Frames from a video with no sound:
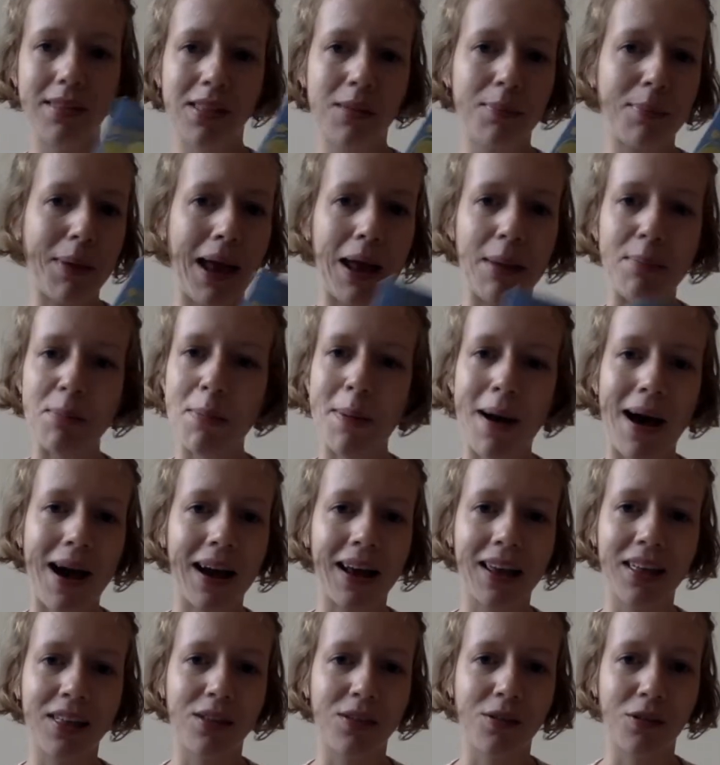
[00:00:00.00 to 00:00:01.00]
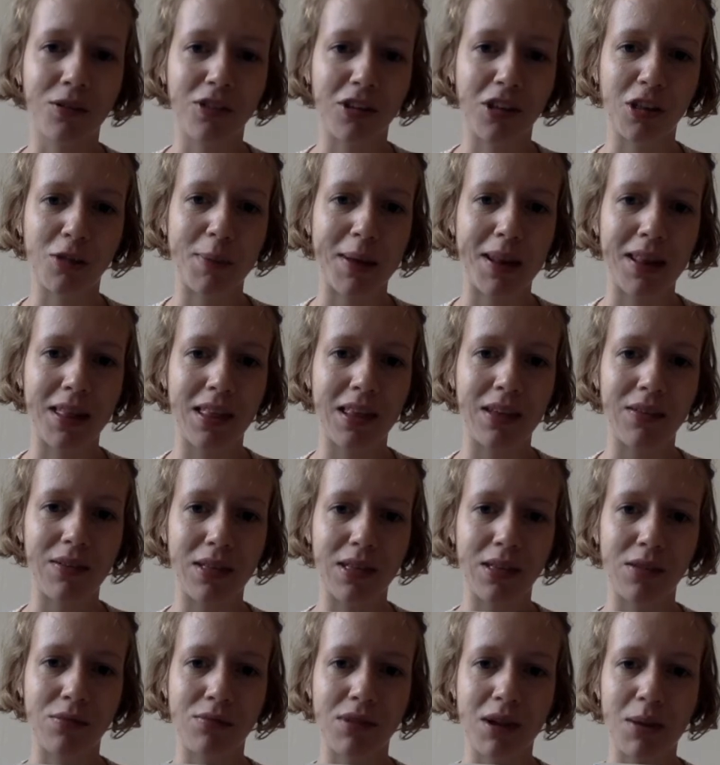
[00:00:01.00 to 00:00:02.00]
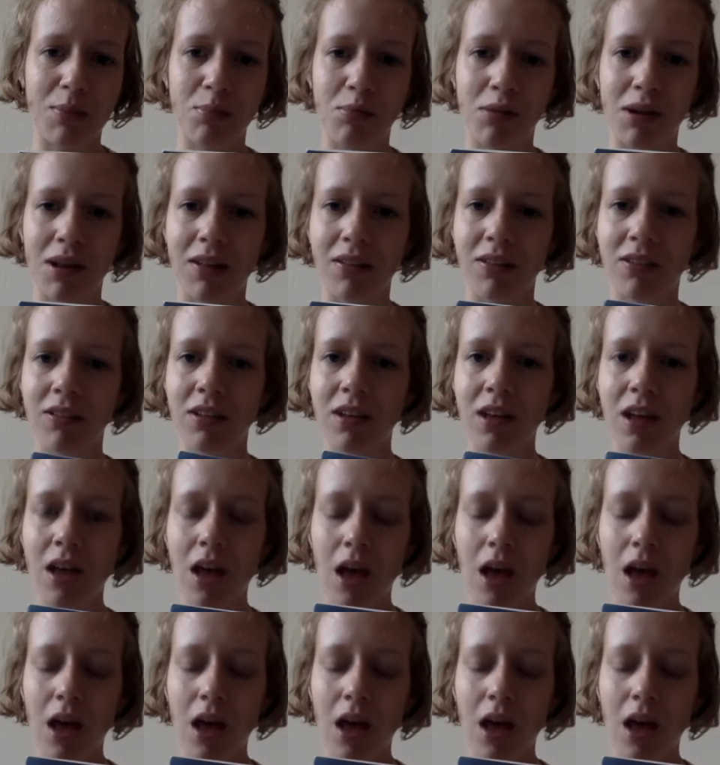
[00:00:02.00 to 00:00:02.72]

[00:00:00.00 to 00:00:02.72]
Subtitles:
paperback. It's not expensive. It's a reprint.